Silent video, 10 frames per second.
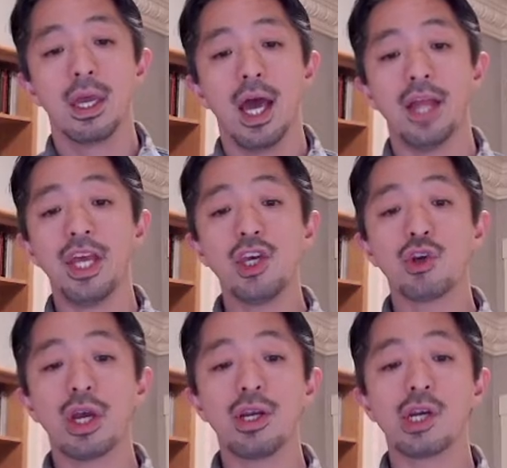And then you
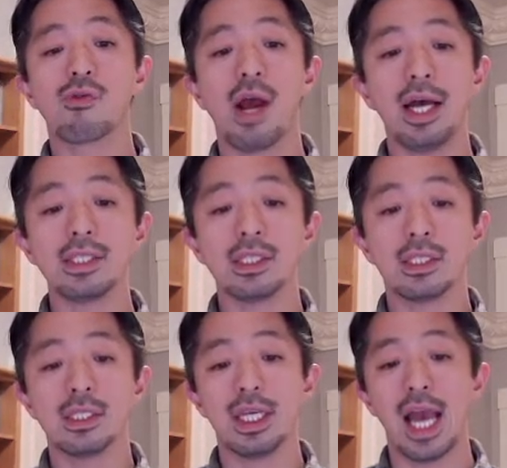can regress
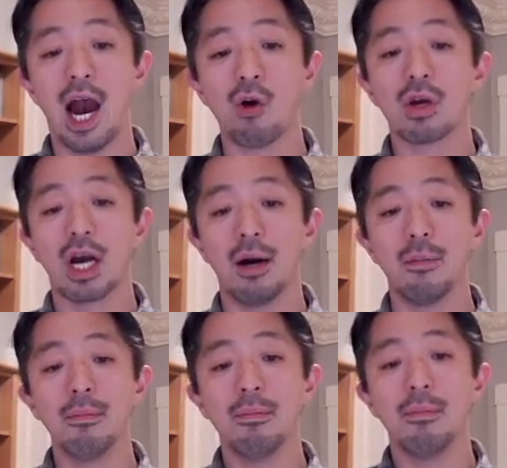the outcome